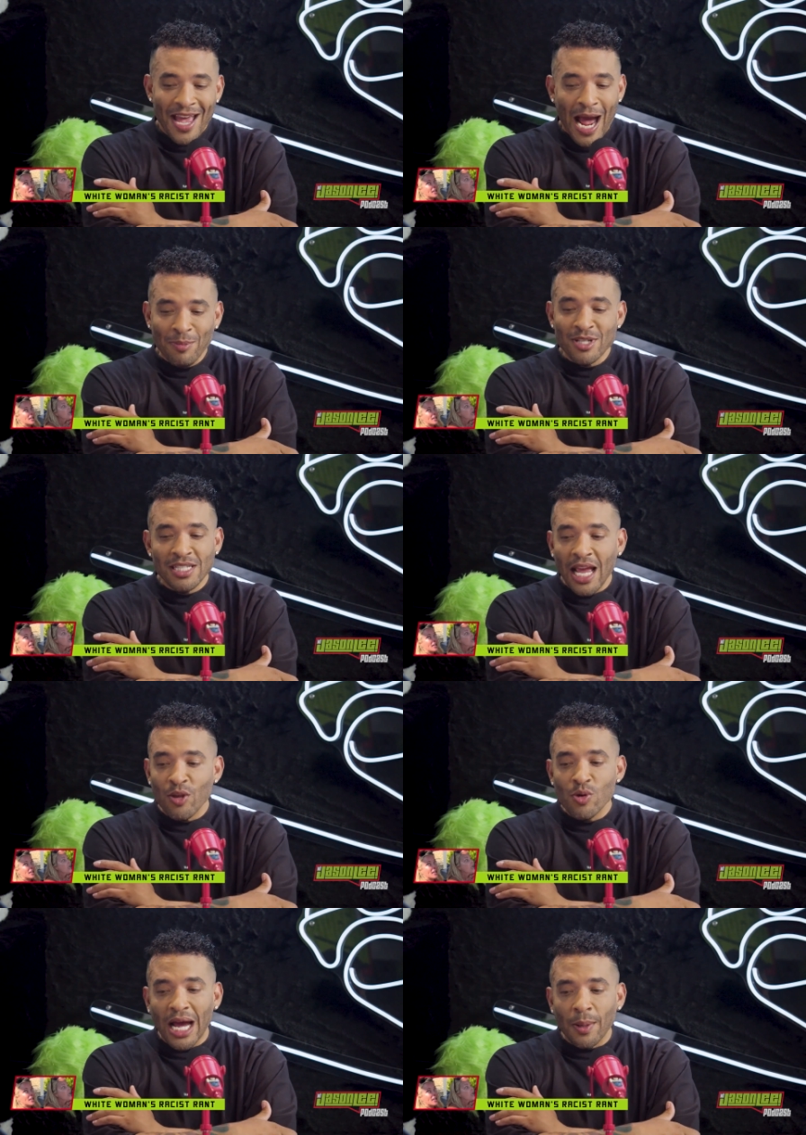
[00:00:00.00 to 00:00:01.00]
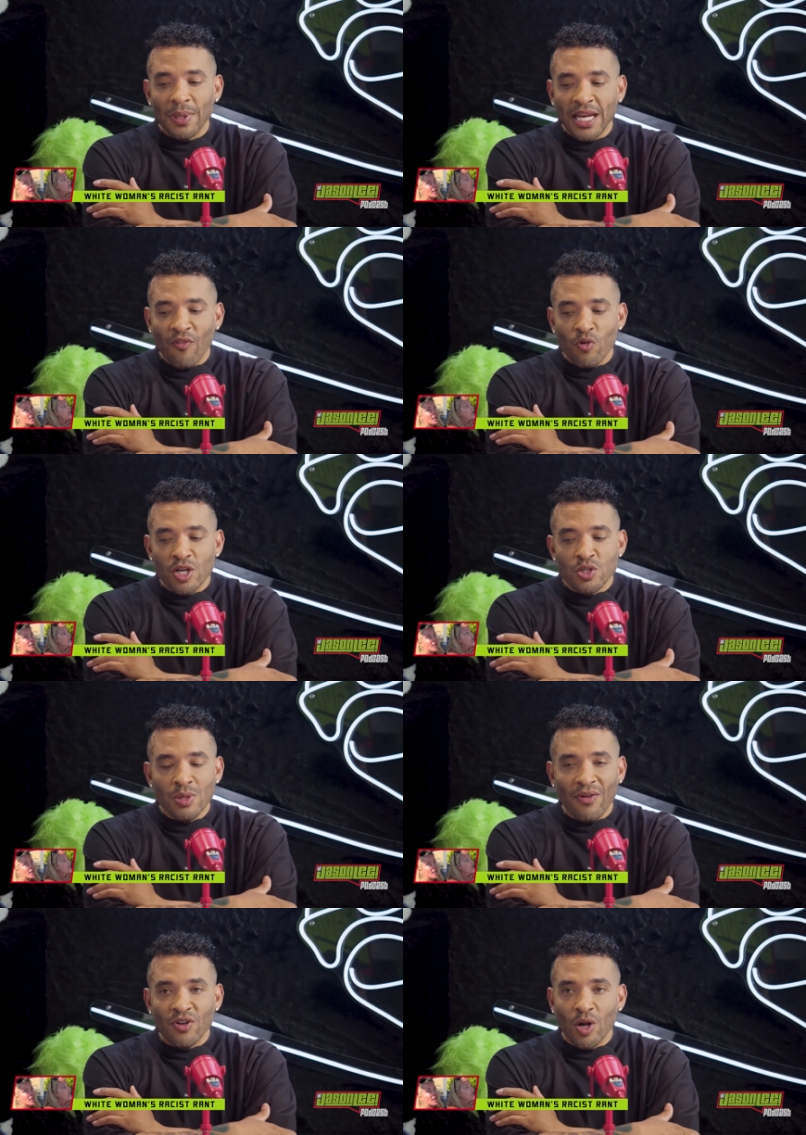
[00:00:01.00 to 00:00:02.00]
I'm just saying you got to be careful because you
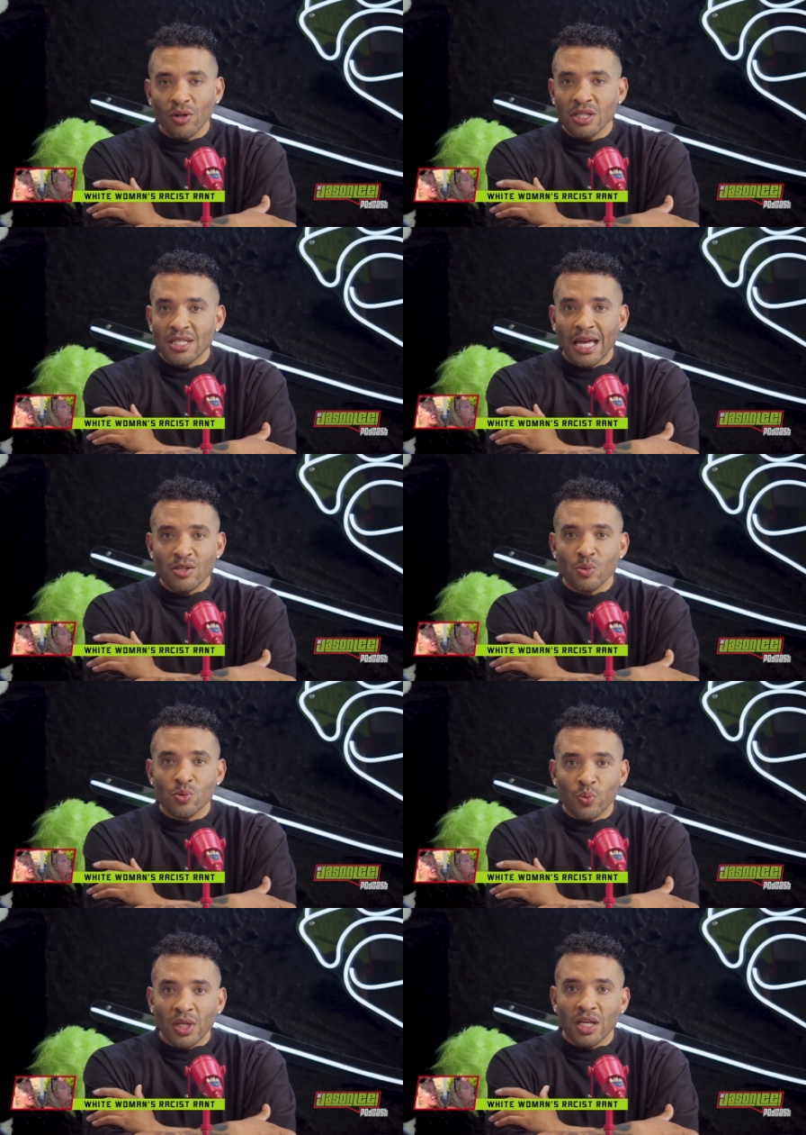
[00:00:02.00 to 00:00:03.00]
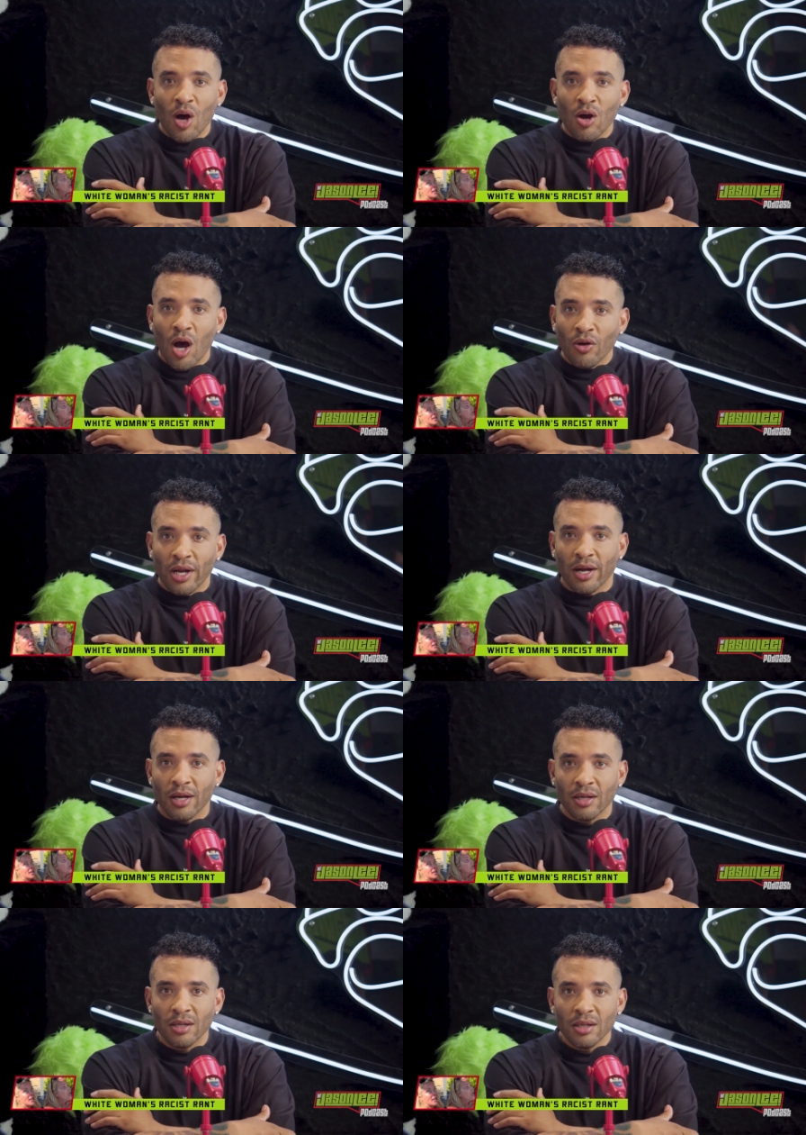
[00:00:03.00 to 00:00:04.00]
never know these days who's really gonna go there.